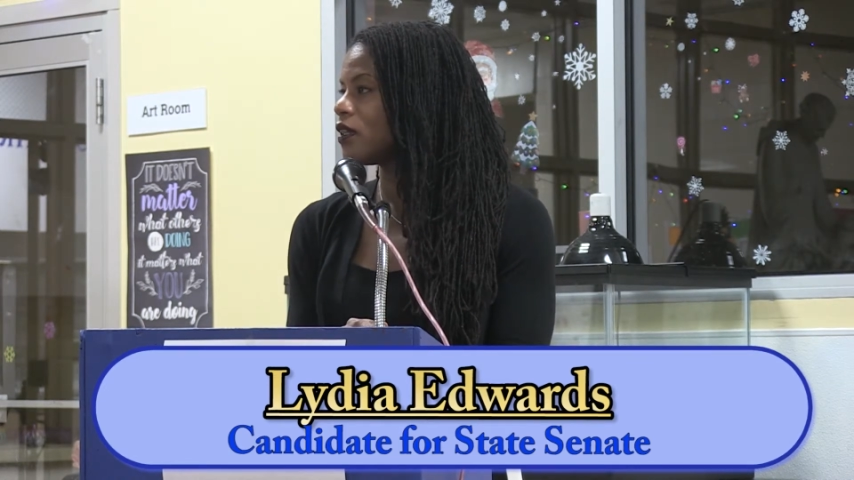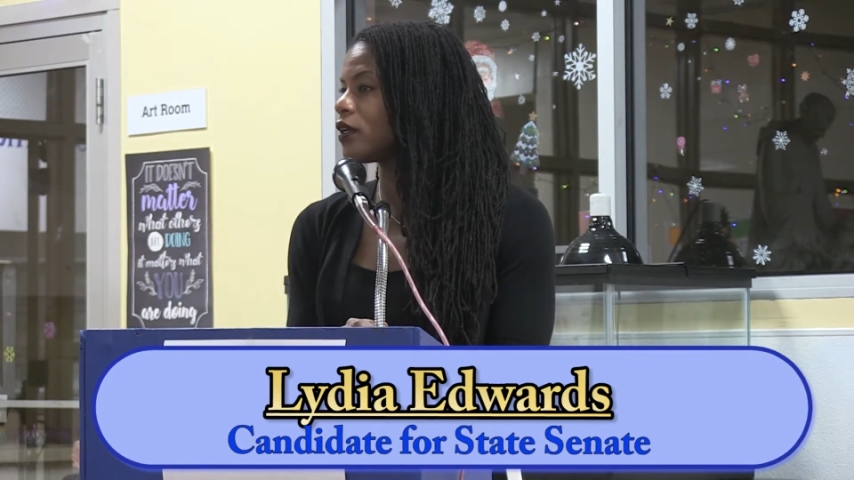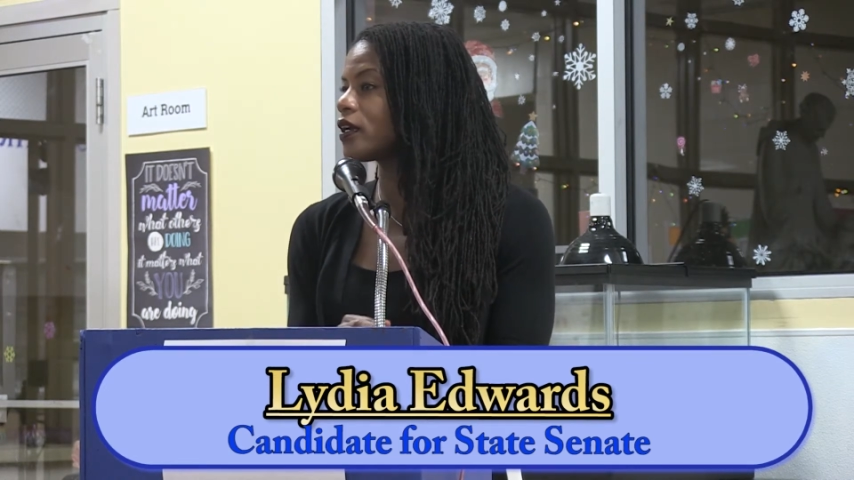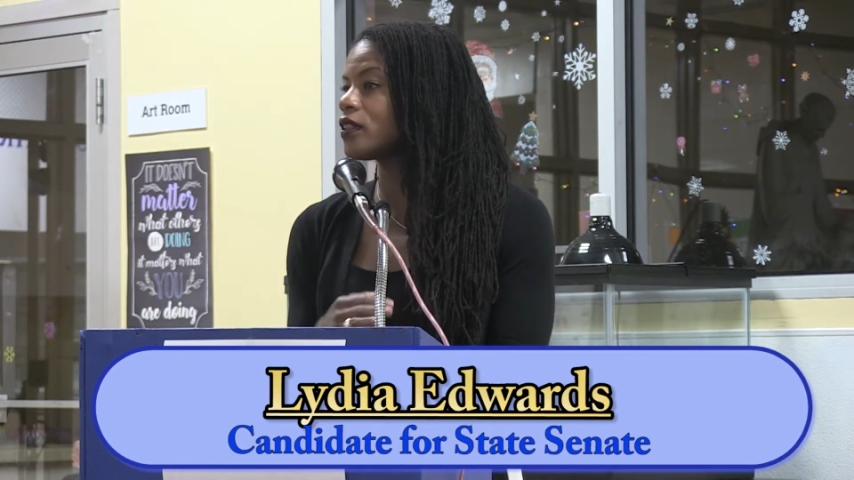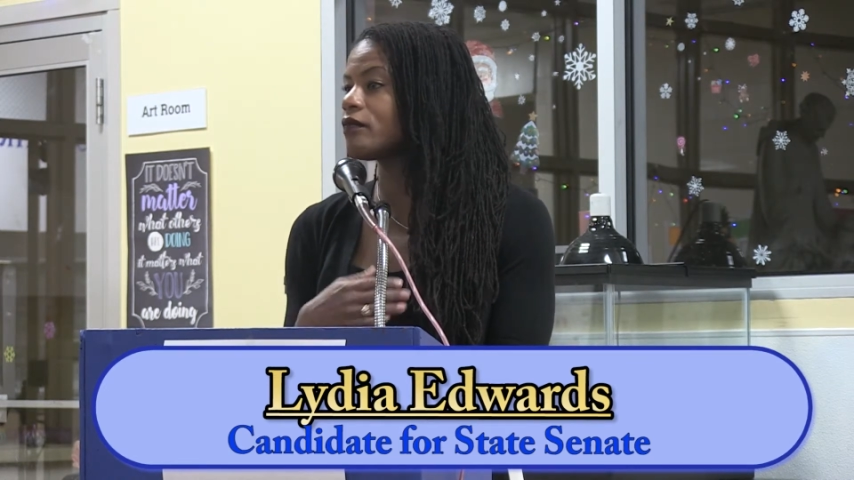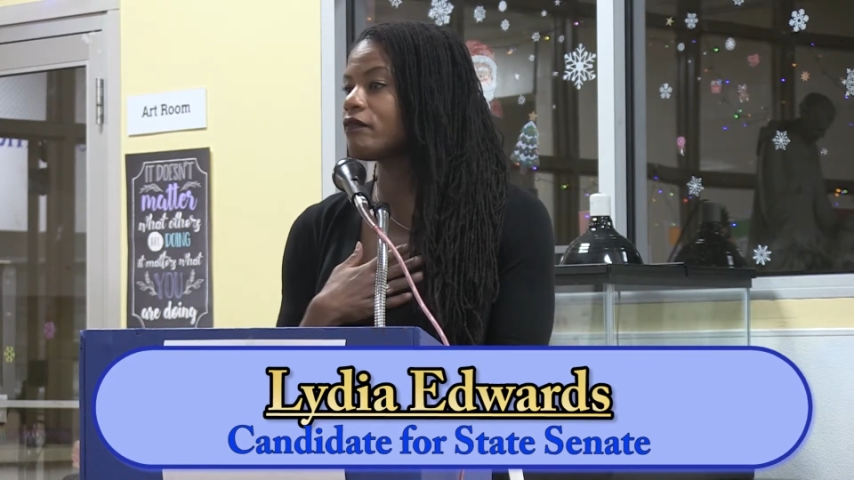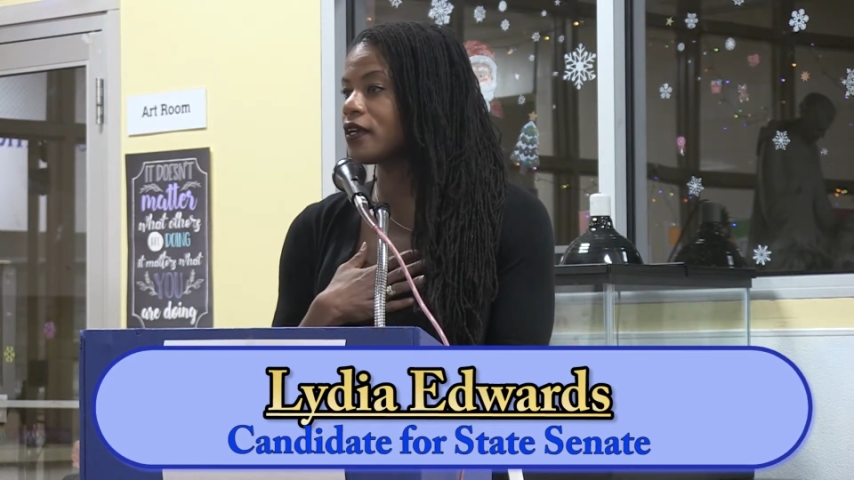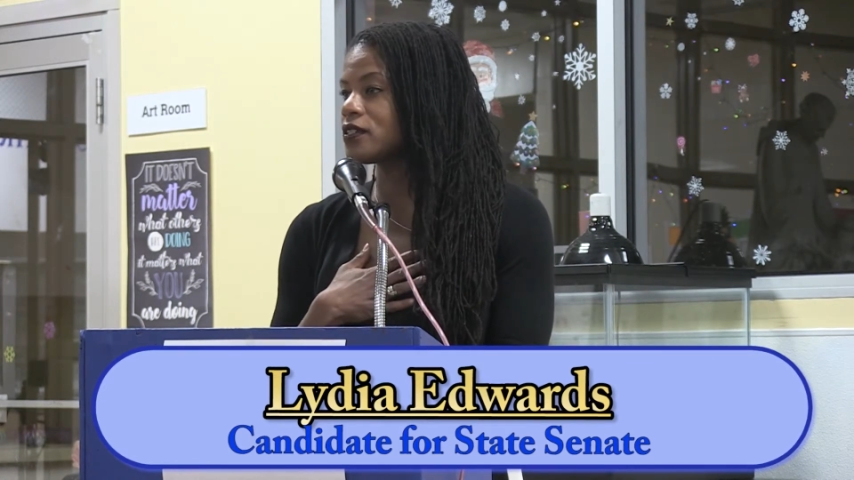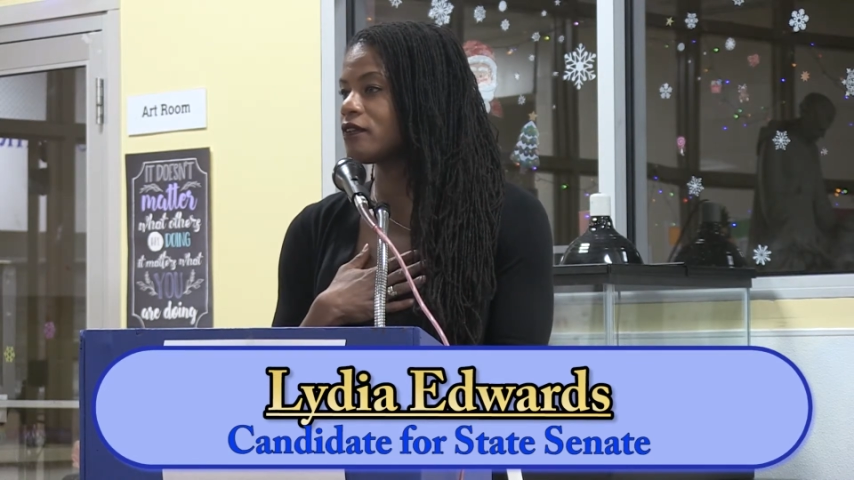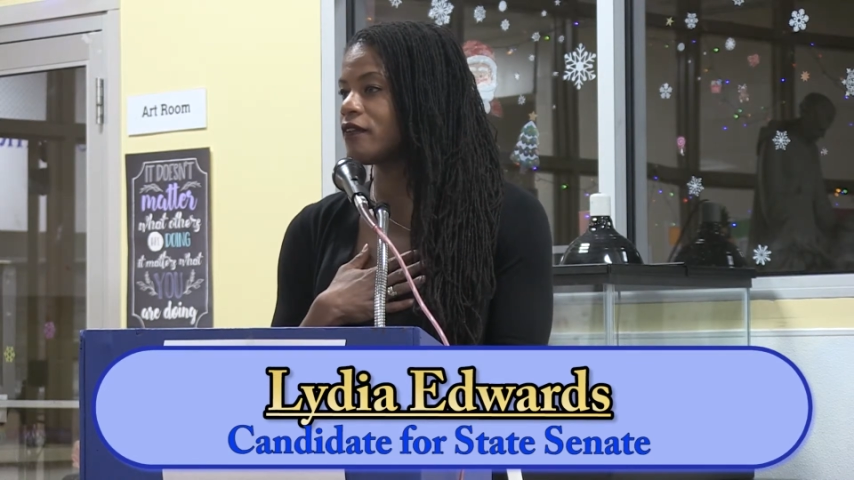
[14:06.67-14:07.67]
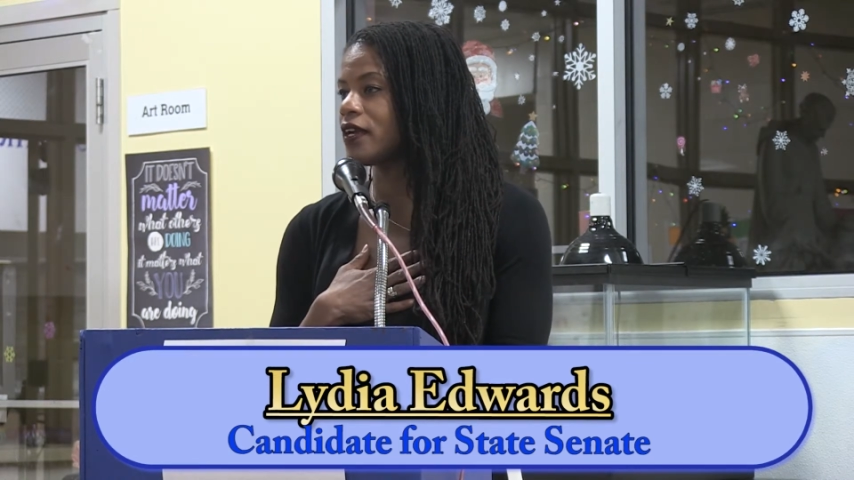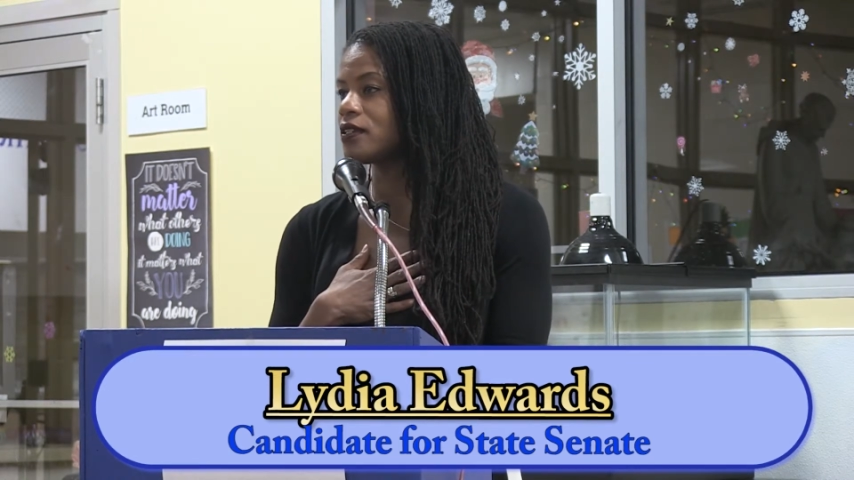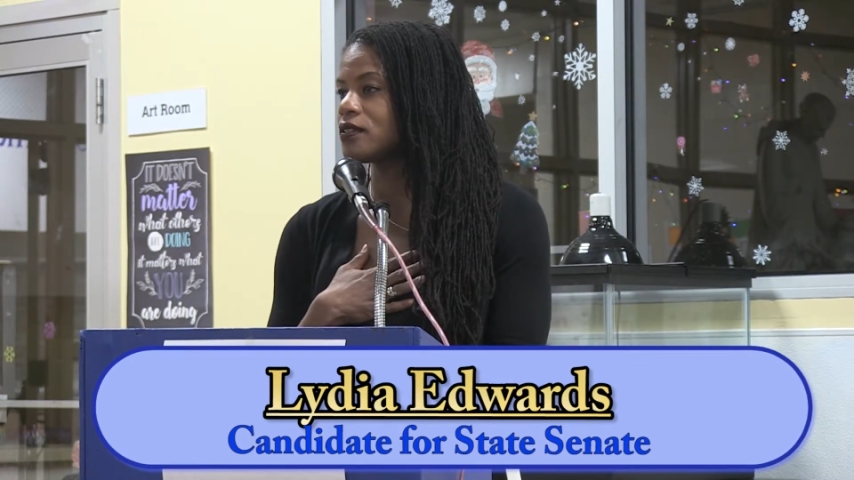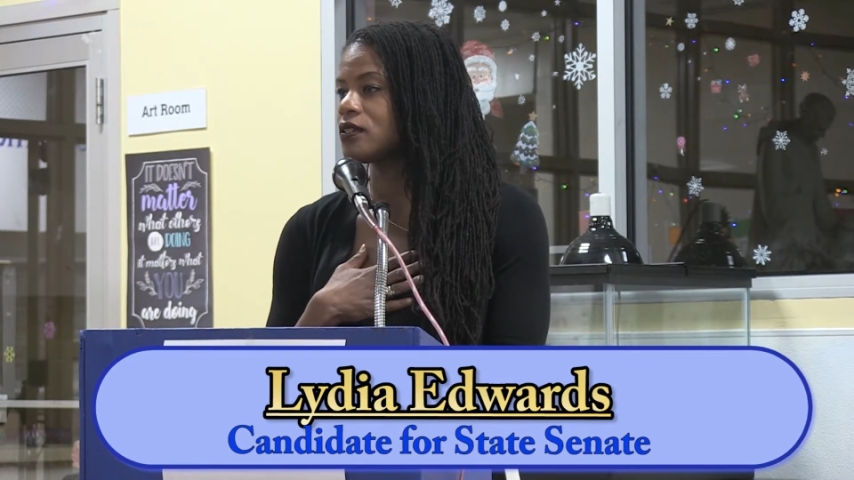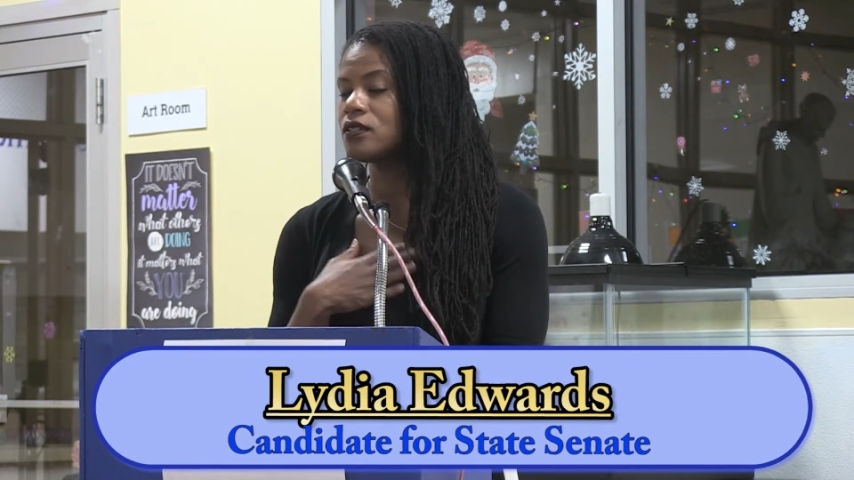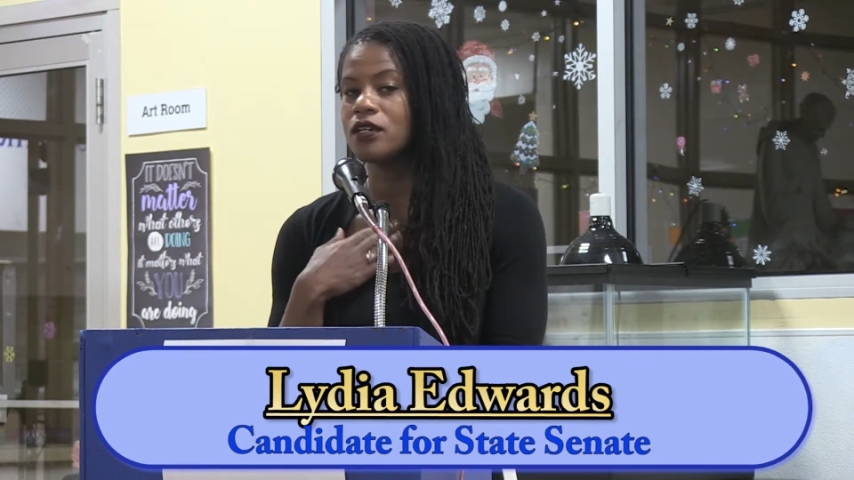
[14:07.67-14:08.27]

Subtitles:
looking them face to face,